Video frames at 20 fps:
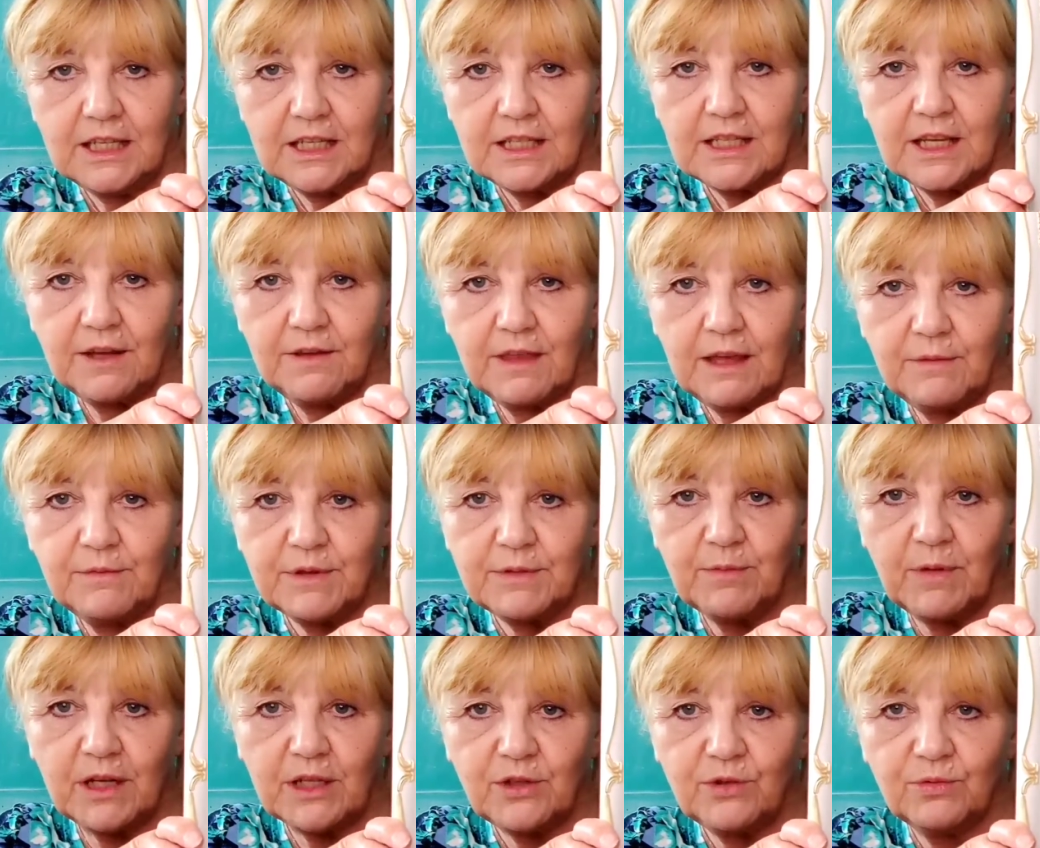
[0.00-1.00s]
so that was
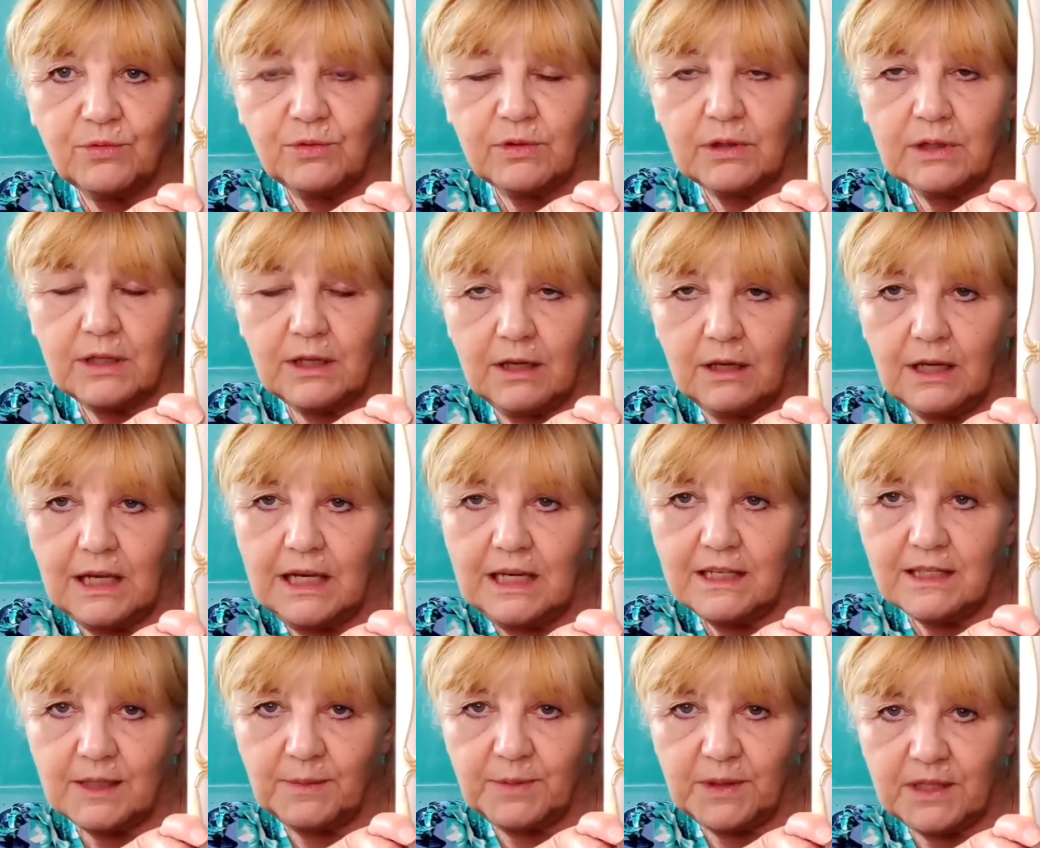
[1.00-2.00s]
my daughter uh,
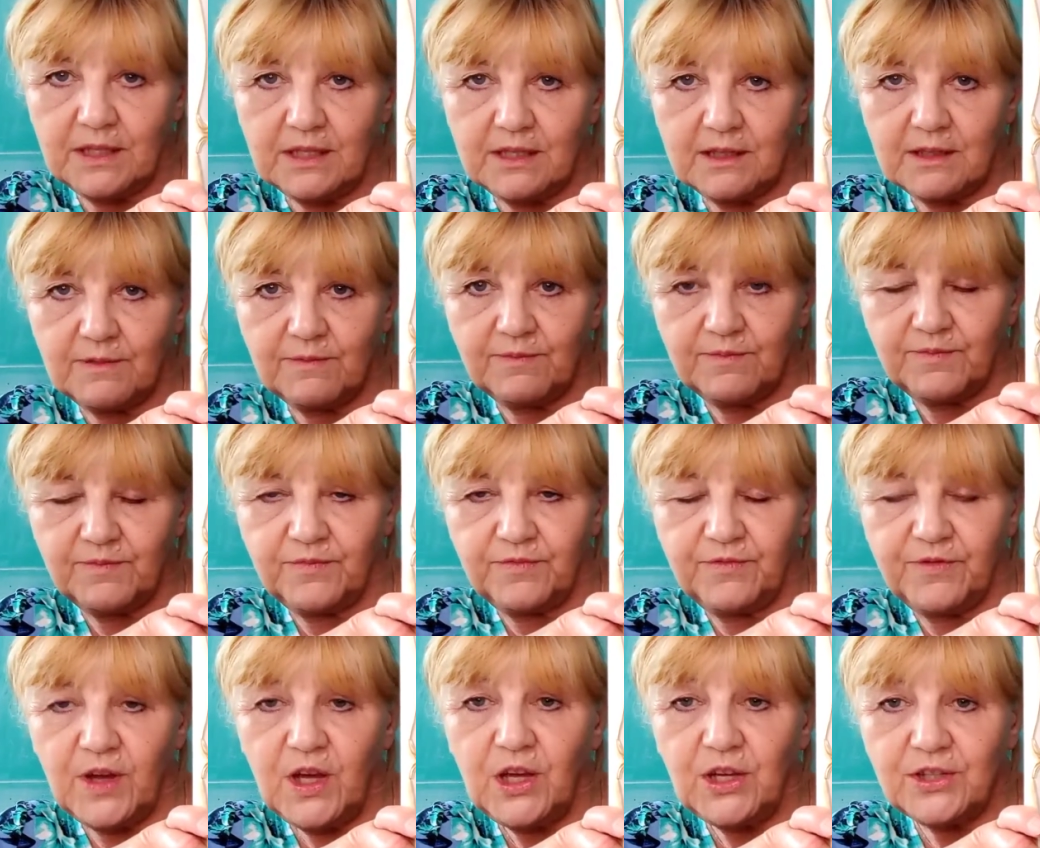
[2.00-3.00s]
Elizabeth's
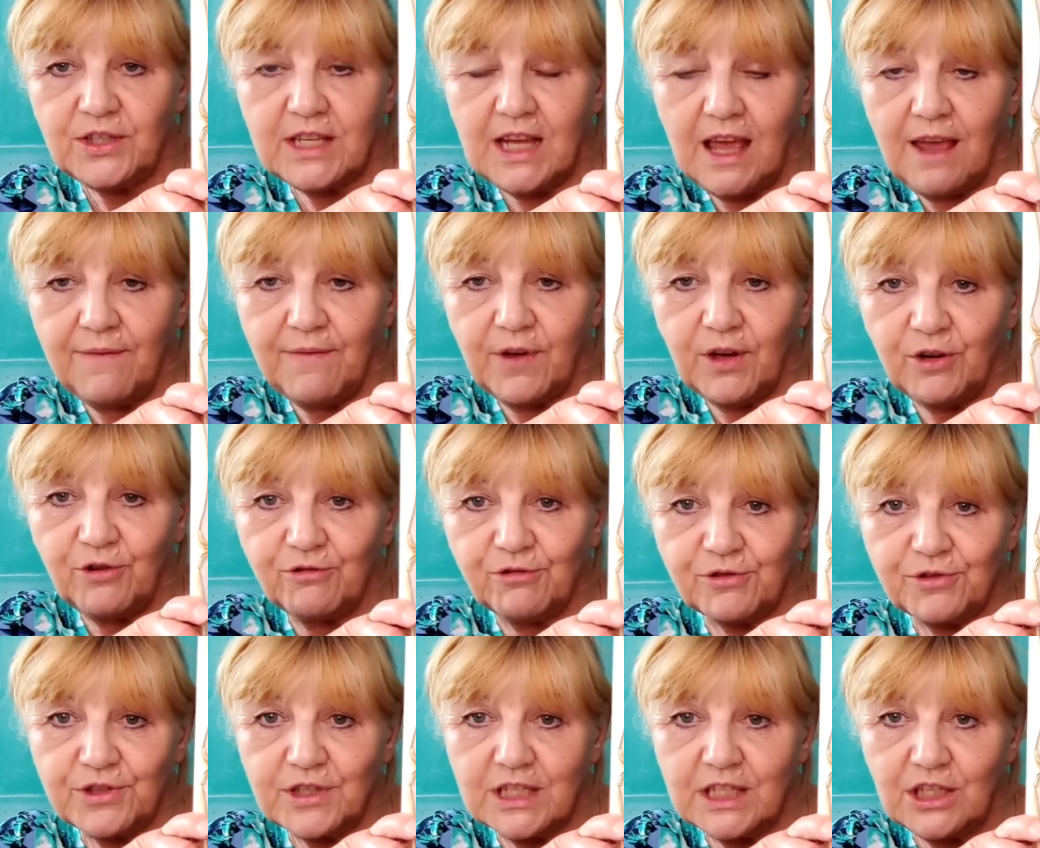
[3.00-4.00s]
first ever cross
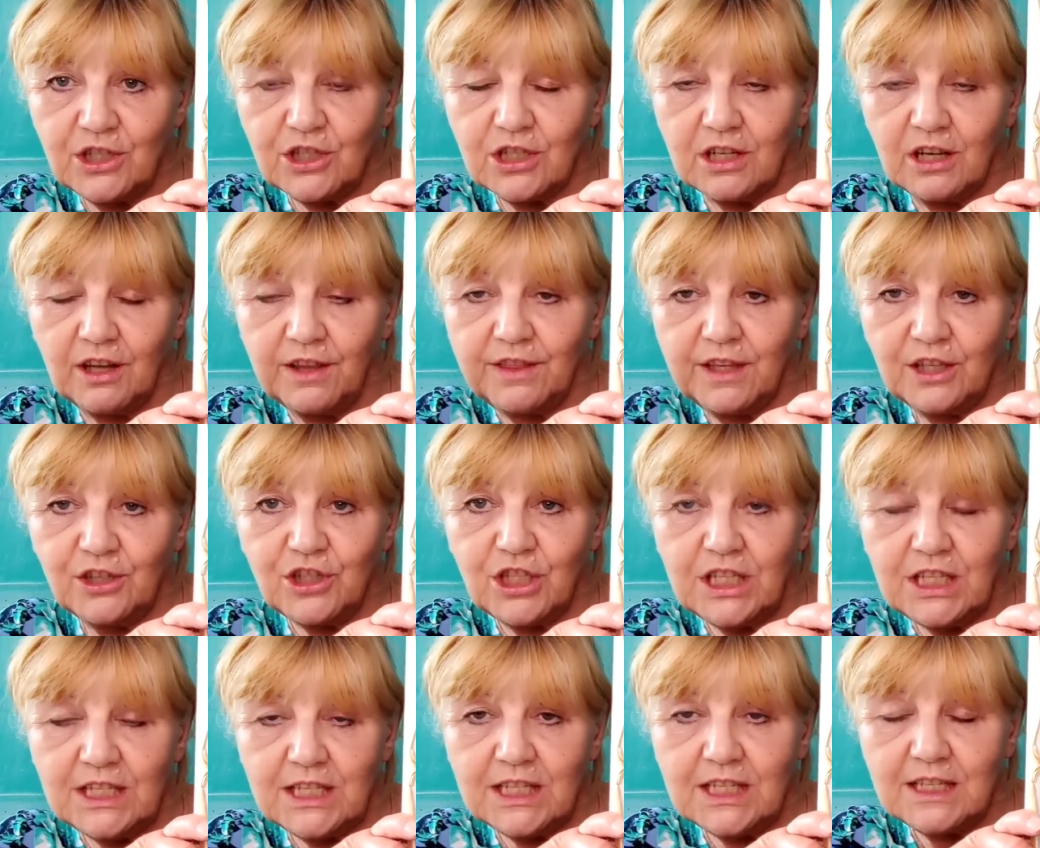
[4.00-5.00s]
stitch and I think she
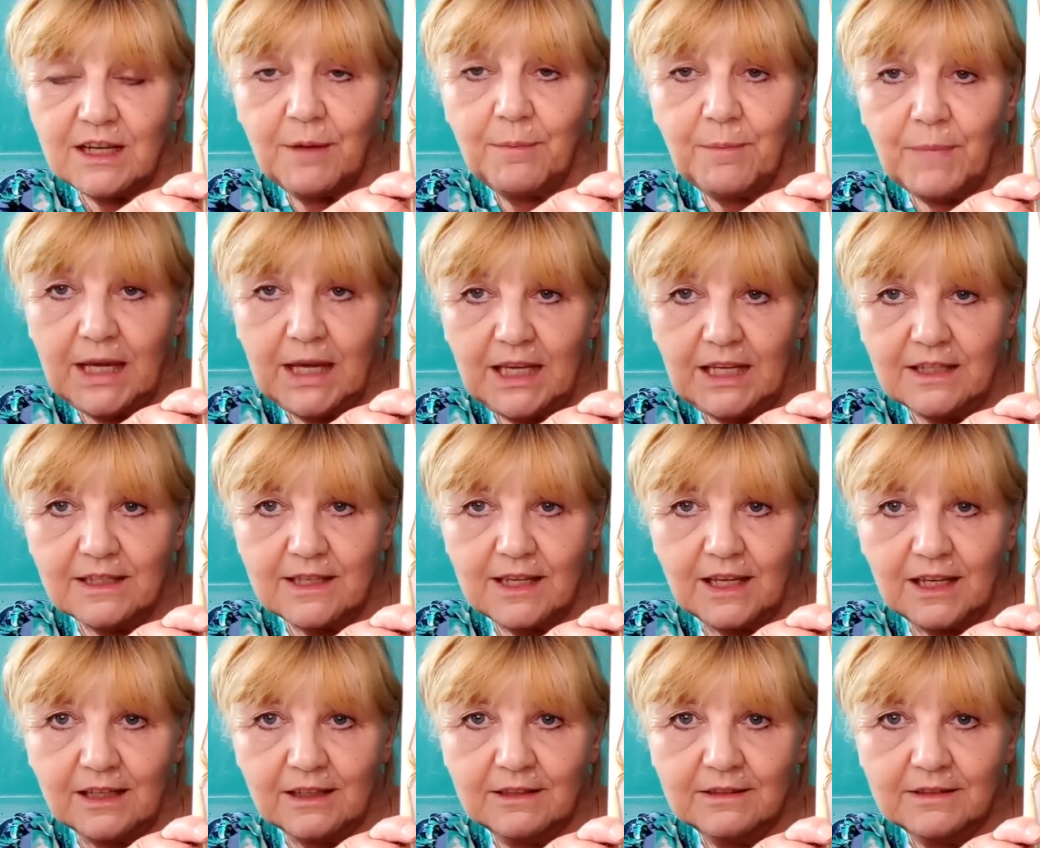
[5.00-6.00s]
did
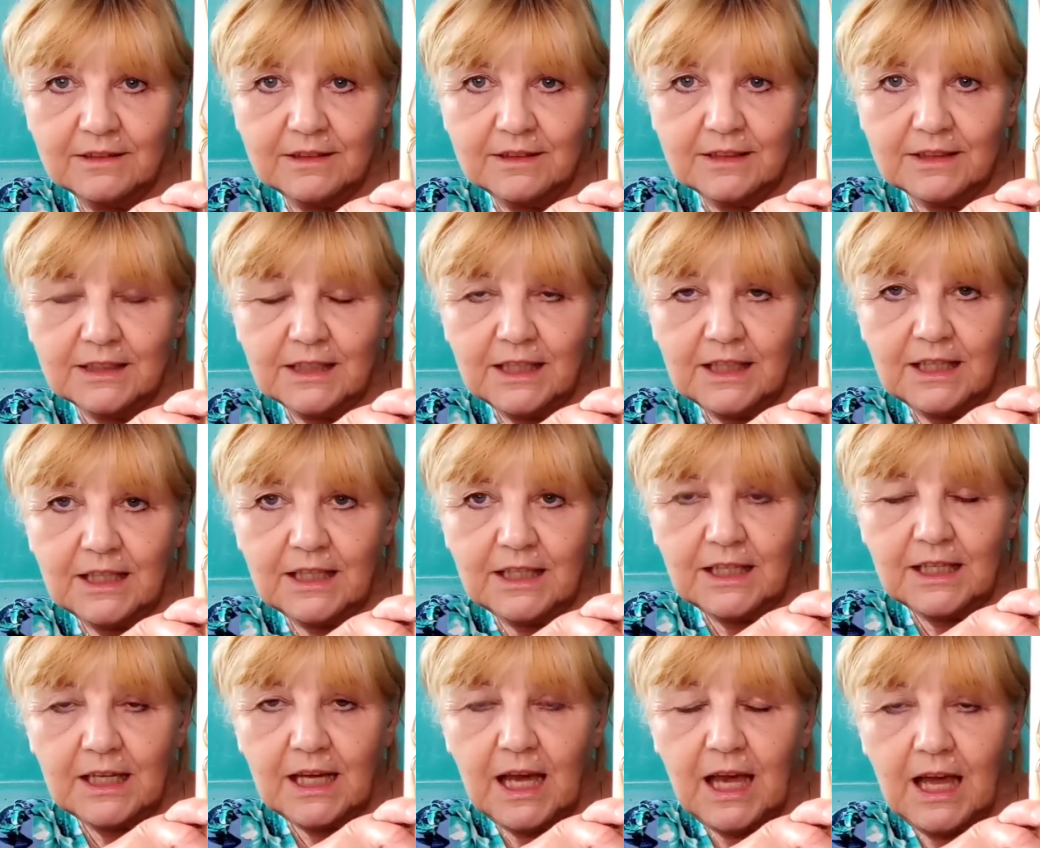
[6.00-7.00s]
amazing
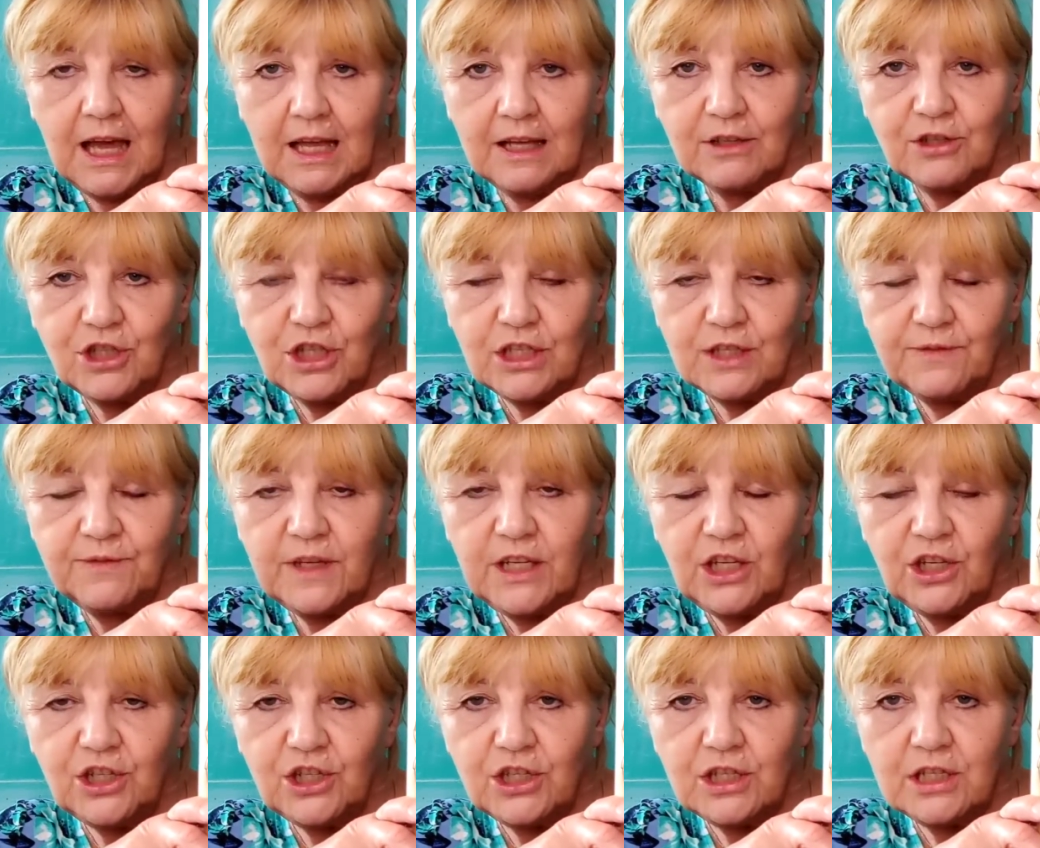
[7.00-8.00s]
and she's finished